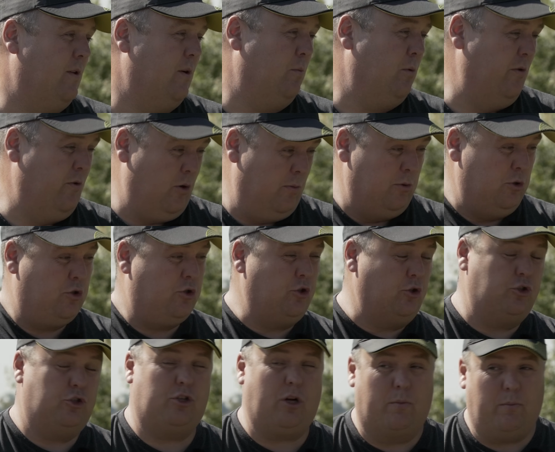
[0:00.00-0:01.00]
That we've almost
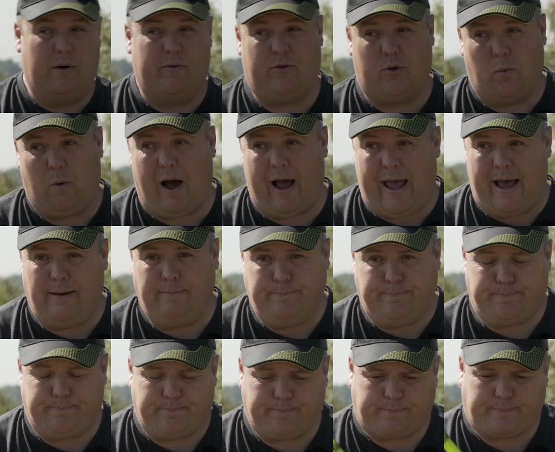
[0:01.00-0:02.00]
touched on with the wire,
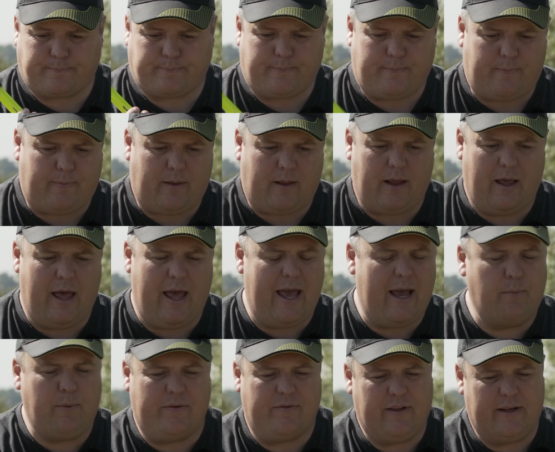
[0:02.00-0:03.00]

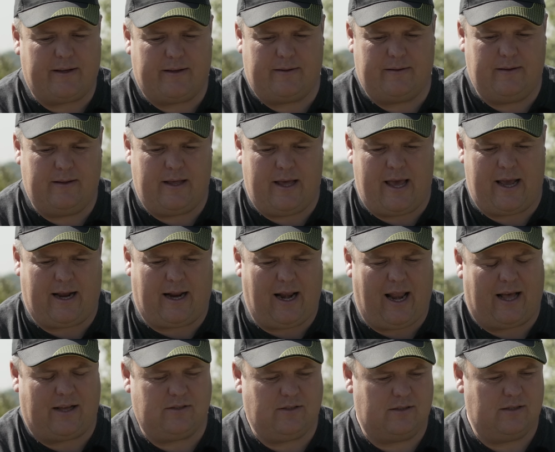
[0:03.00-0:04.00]
with the
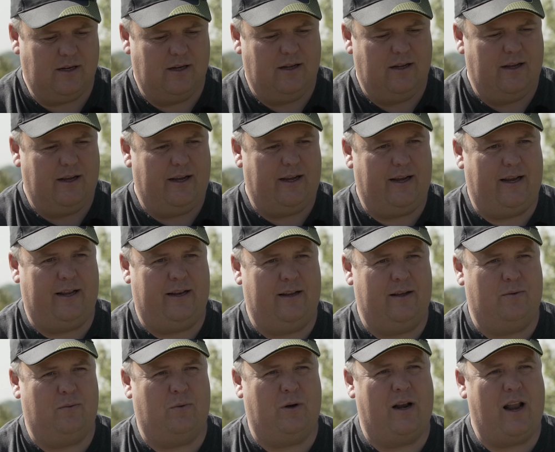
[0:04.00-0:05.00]
glass, in
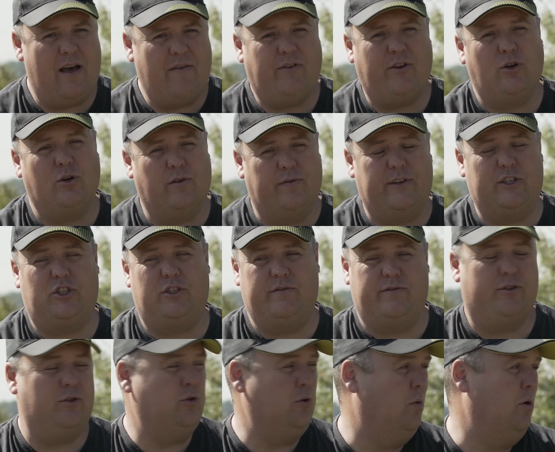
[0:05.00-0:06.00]
that whenever you're fishing
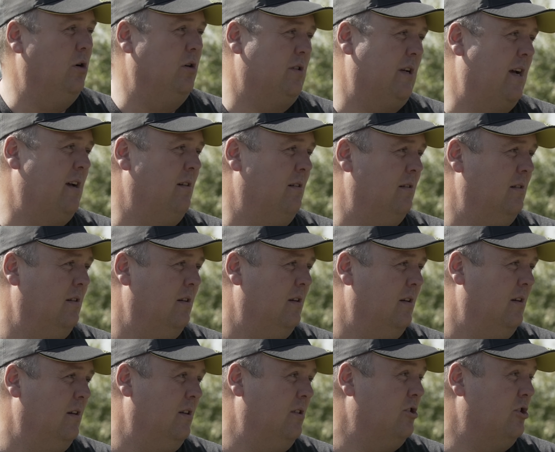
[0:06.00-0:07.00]
through the water,
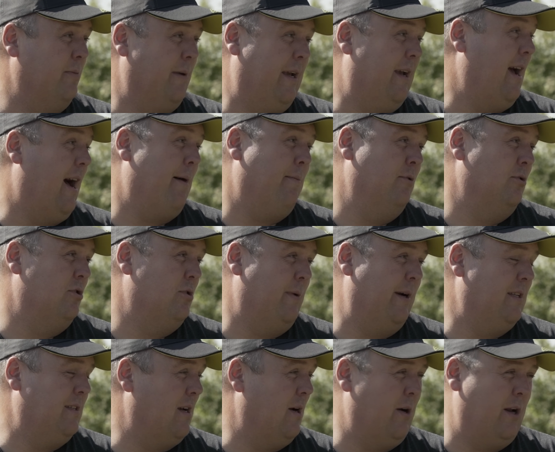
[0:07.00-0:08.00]
do you mean carbon's the
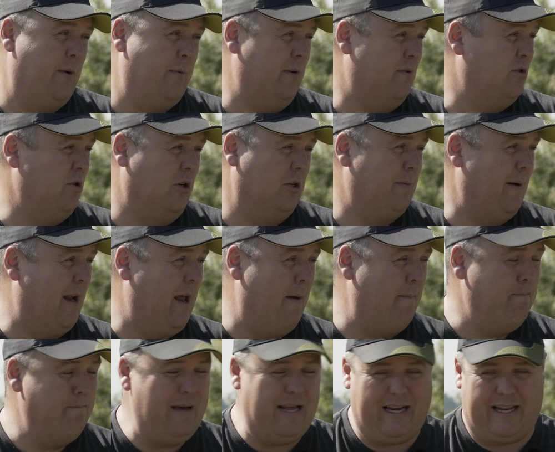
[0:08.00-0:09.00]
way to go in it? We've talked about it a
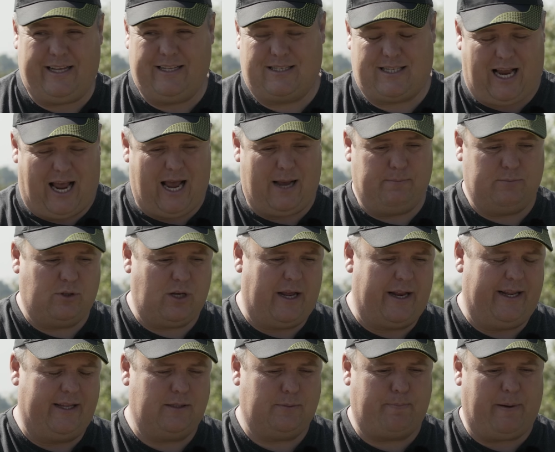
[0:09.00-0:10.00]
million times,
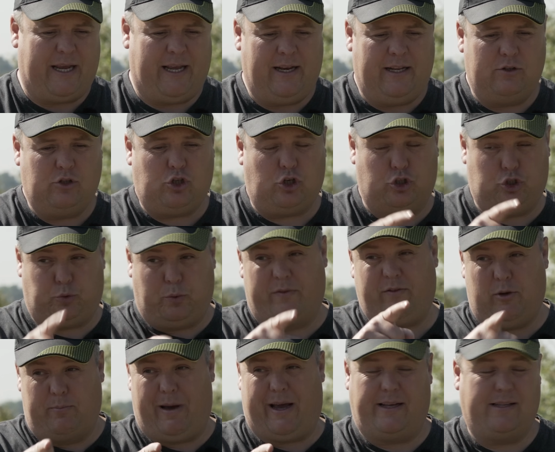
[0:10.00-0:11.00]
and it's being in touch
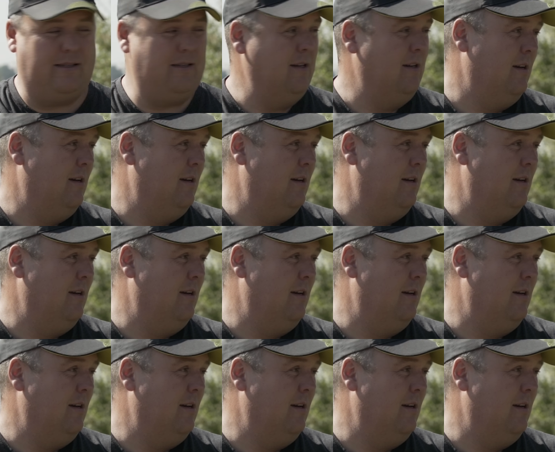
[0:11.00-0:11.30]
with your bait.